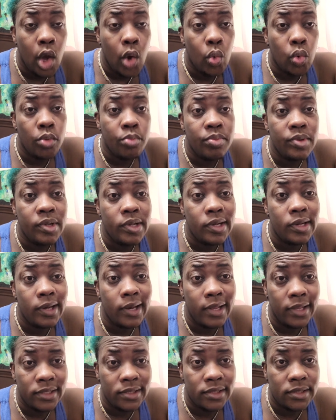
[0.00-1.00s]
would be
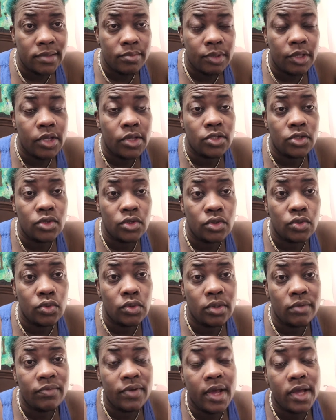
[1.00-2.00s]
less because you
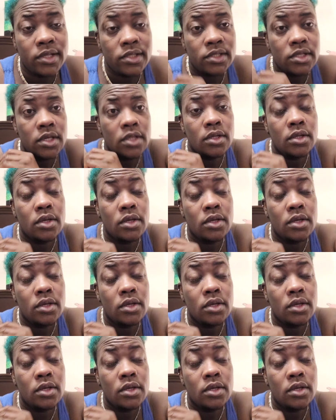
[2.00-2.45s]
took the vaccine.